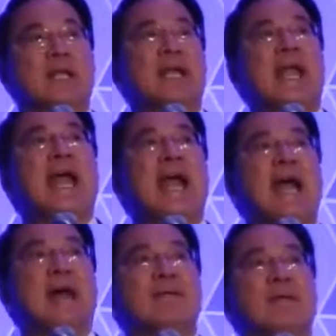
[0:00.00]
that they
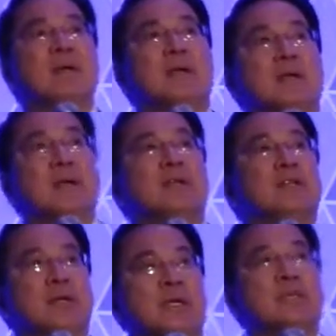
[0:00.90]
have
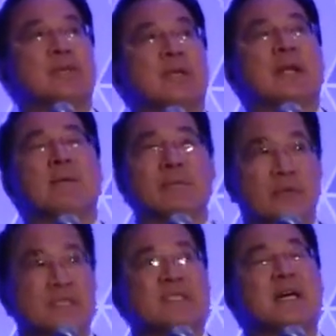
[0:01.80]
in, into the
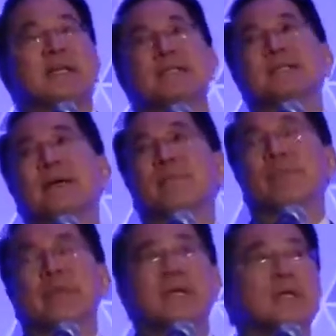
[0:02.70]
company to start this
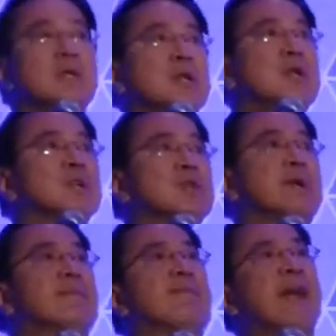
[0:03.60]
company. So
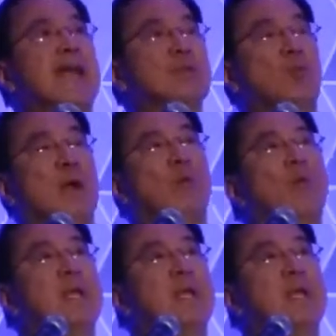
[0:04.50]
in fact, what